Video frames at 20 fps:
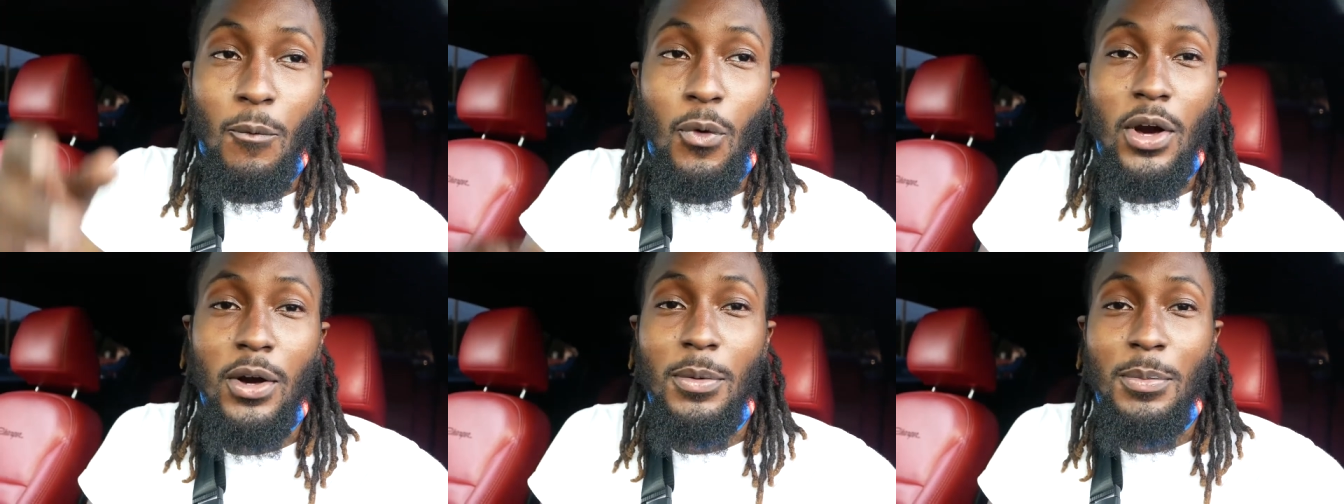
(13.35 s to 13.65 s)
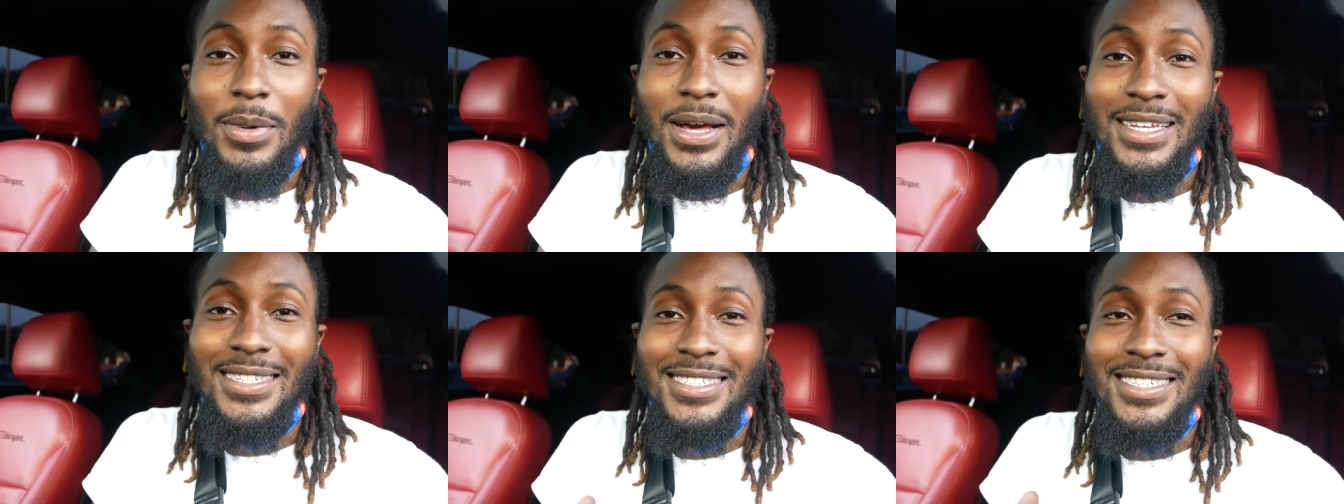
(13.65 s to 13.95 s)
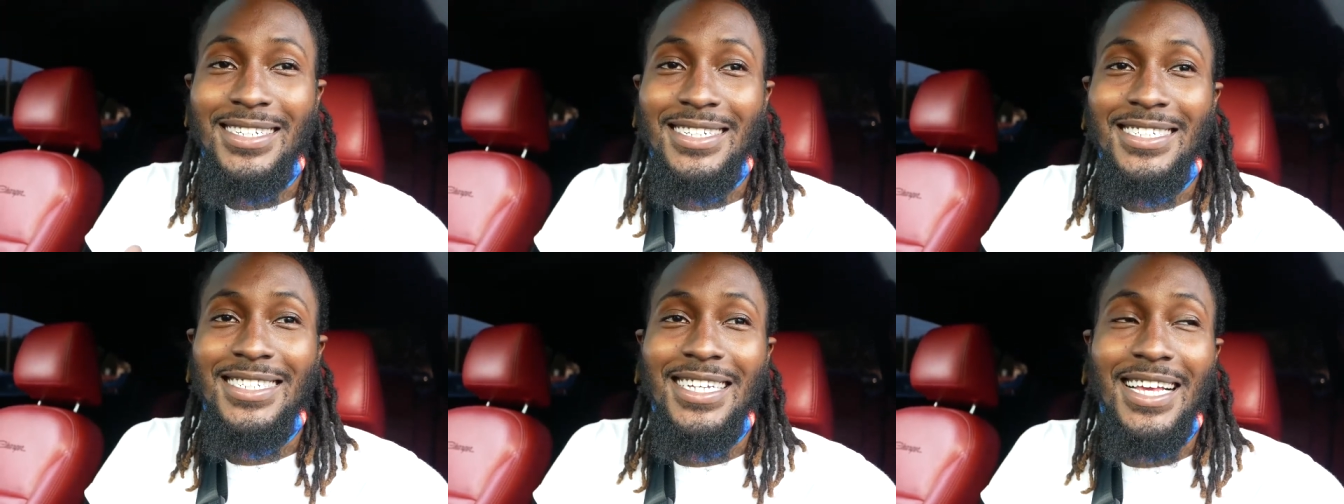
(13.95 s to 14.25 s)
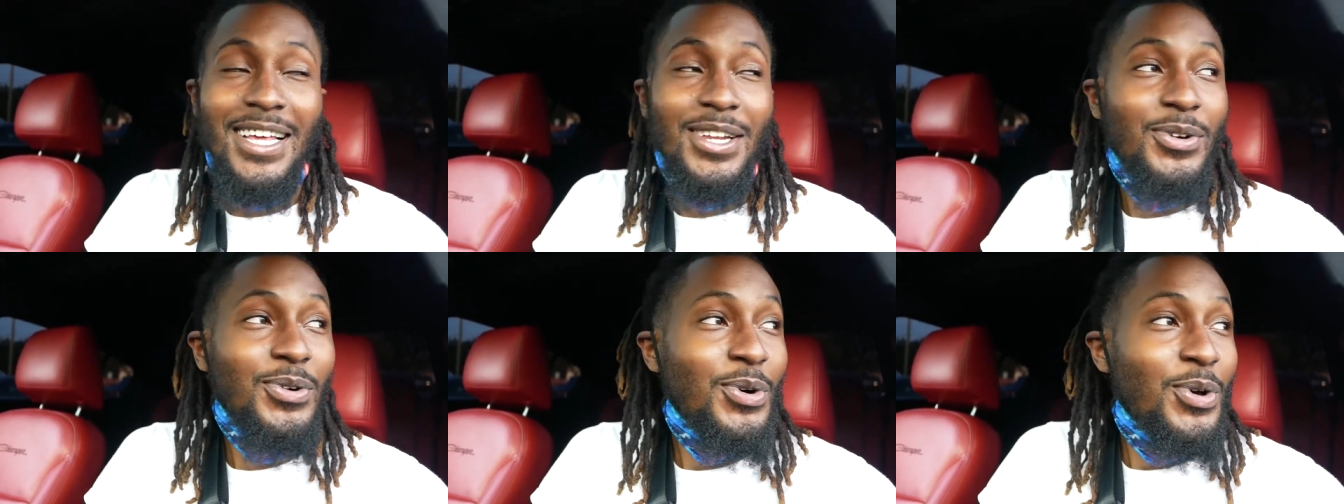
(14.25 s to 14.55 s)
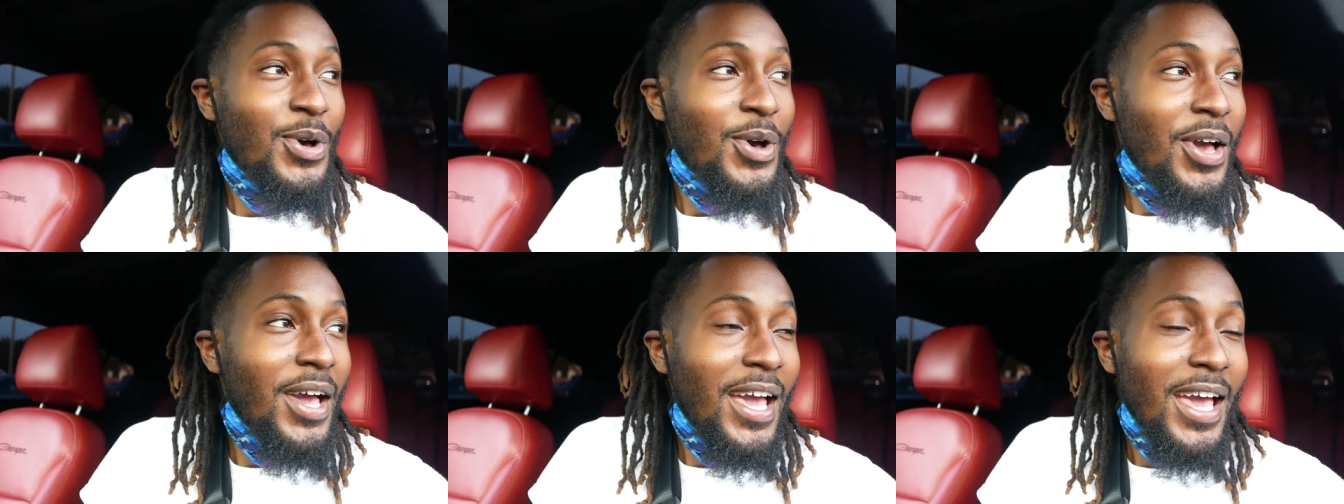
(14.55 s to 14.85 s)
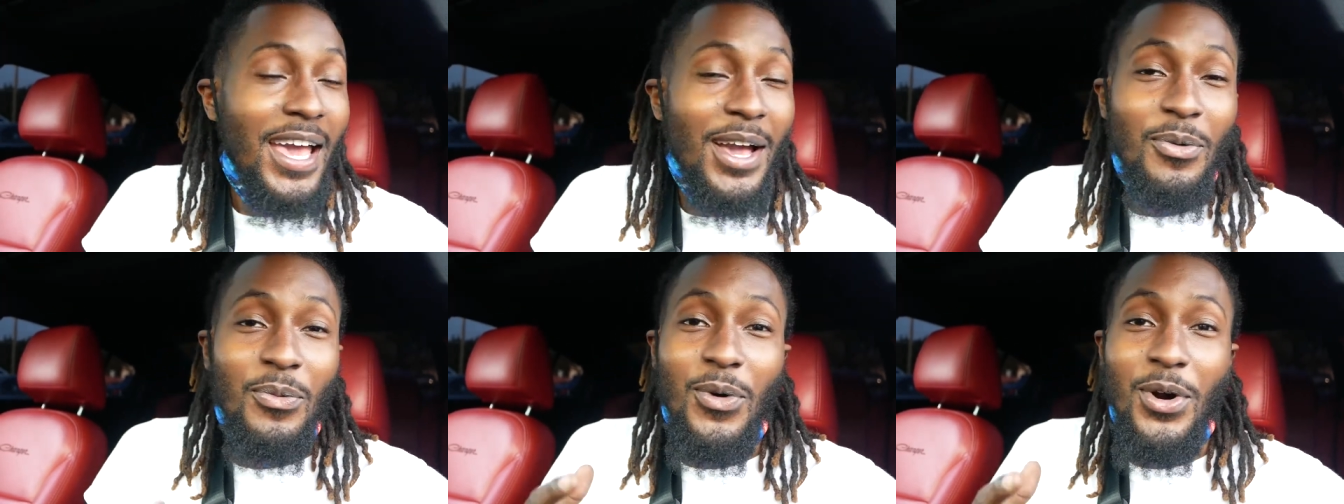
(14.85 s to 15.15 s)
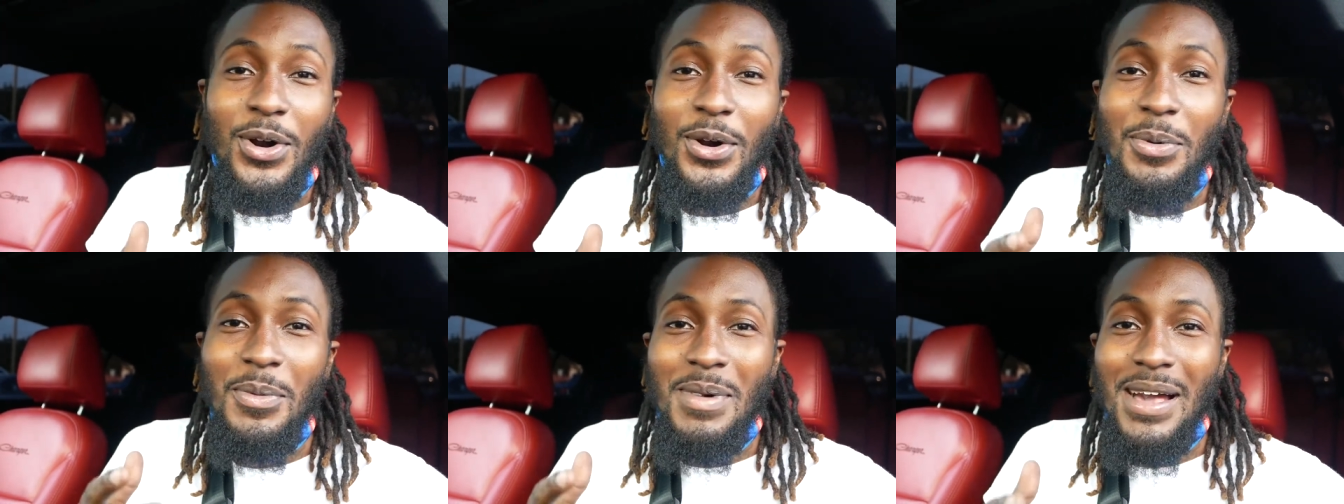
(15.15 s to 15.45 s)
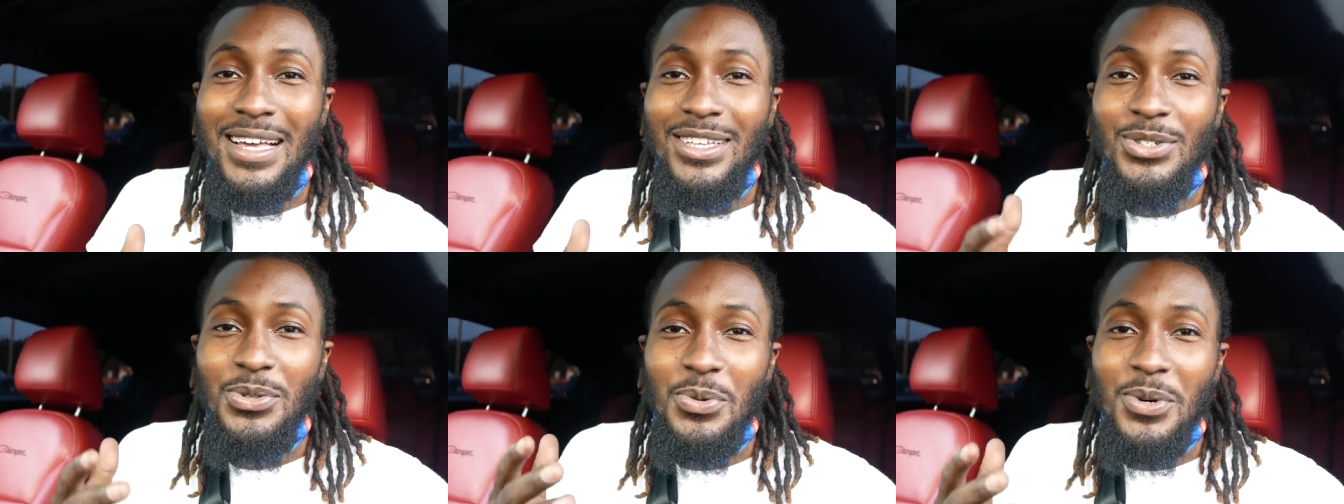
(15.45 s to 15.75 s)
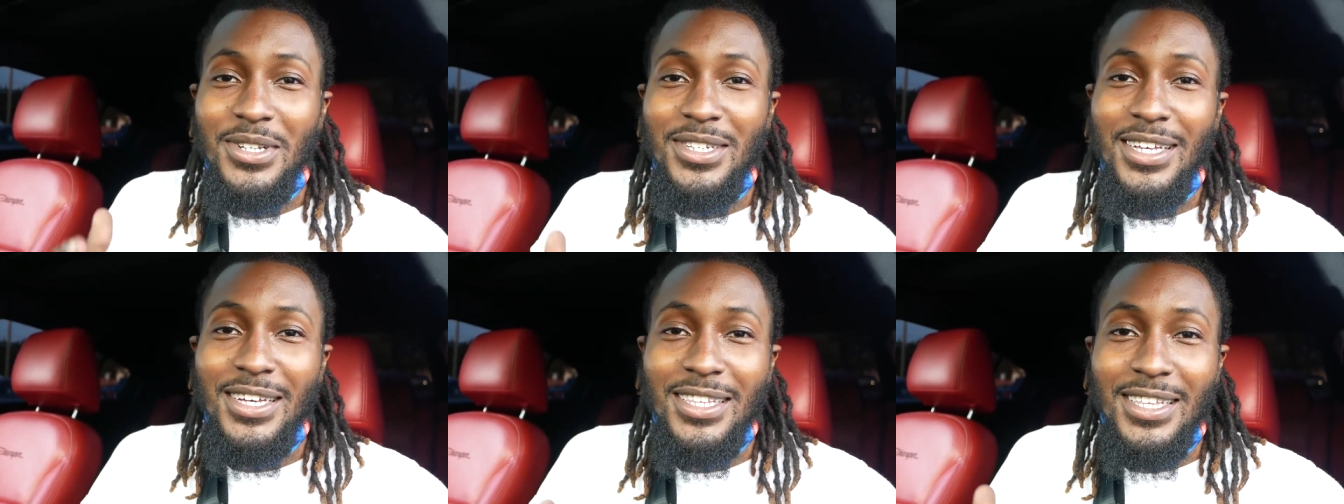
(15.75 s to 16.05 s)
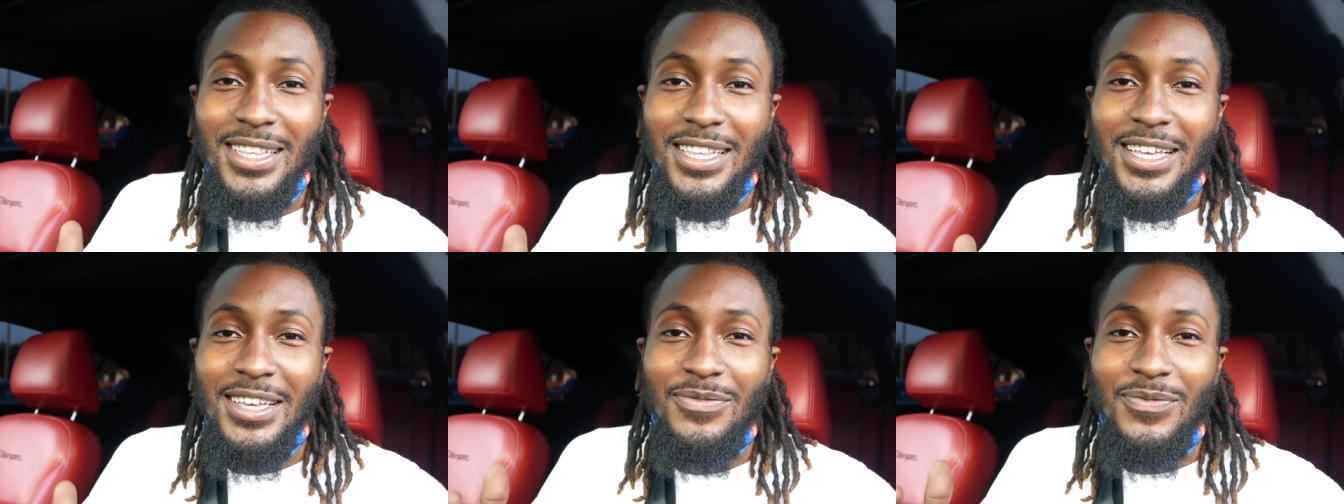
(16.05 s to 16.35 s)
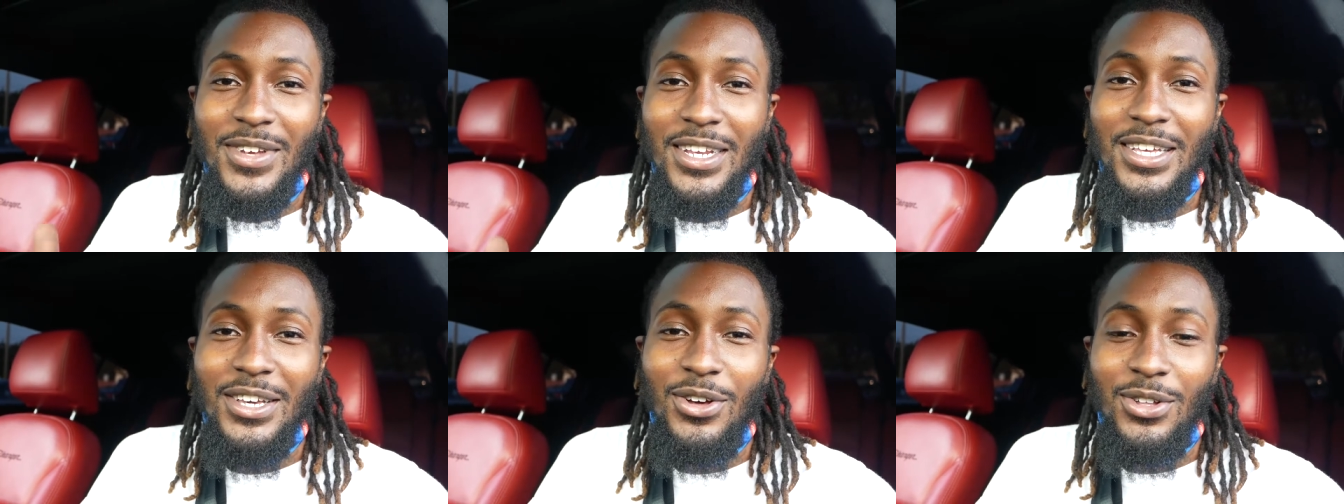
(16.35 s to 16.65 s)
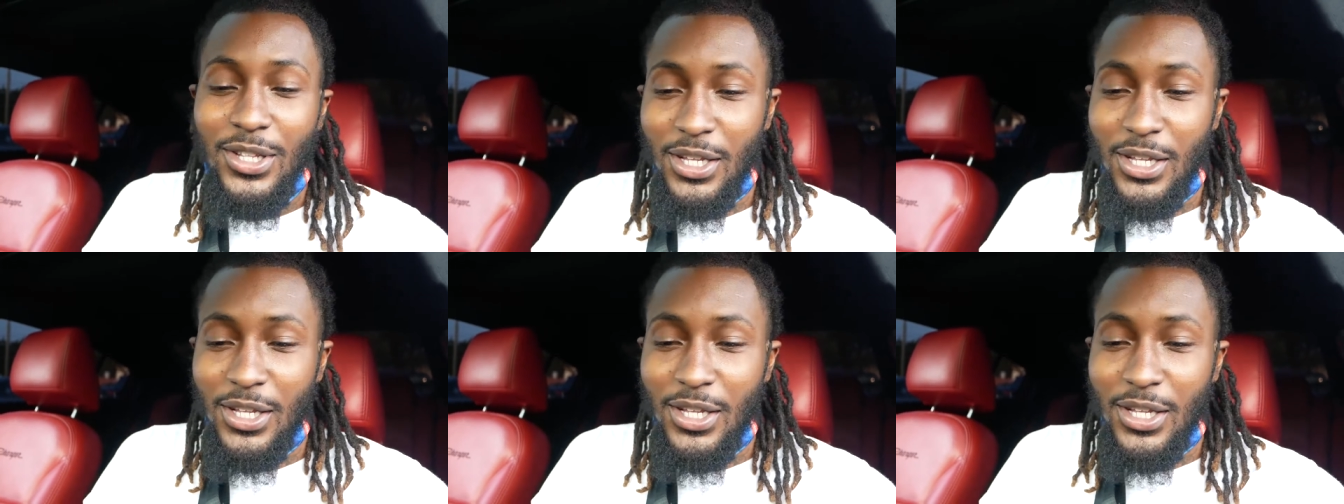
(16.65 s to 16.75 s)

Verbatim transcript: Welcome back to the channel and welcome back to another day video.